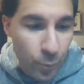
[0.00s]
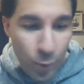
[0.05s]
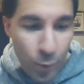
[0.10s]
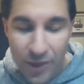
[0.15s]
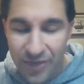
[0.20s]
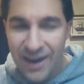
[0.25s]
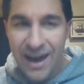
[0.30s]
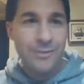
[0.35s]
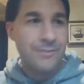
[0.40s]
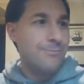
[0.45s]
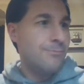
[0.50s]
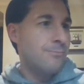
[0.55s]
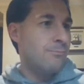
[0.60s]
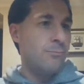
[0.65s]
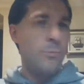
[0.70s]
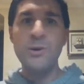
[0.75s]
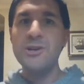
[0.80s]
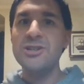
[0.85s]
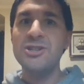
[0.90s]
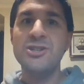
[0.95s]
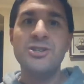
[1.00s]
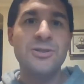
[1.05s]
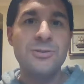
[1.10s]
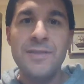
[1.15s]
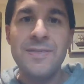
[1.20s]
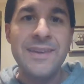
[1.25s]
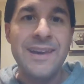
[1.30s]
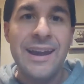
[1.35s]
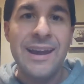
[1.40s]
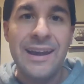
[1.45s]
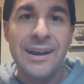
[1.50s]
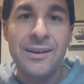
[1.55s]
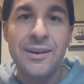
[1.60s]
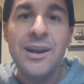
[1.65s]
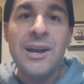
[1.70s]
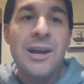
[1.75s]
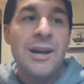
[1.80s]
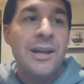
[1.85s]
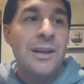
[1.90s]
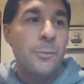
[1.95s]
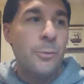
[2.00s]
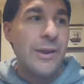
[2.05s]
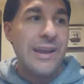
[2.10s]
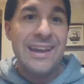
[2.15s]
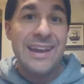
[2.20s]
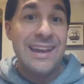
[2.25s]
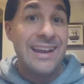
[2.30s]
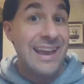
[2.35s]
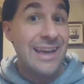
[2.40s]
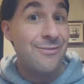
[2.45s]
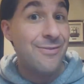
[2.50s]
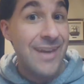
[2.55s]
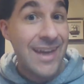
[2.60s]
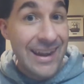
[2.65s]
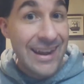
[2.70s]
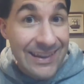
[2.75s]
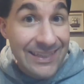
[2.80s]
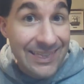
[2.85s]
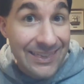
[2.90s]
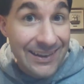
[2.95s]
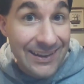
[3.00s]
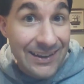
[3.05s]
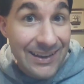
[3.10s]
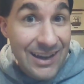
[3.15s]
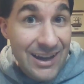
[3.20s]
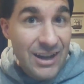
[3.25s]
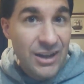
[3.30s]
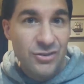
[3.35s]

Without moisture in the air, we can't have anything.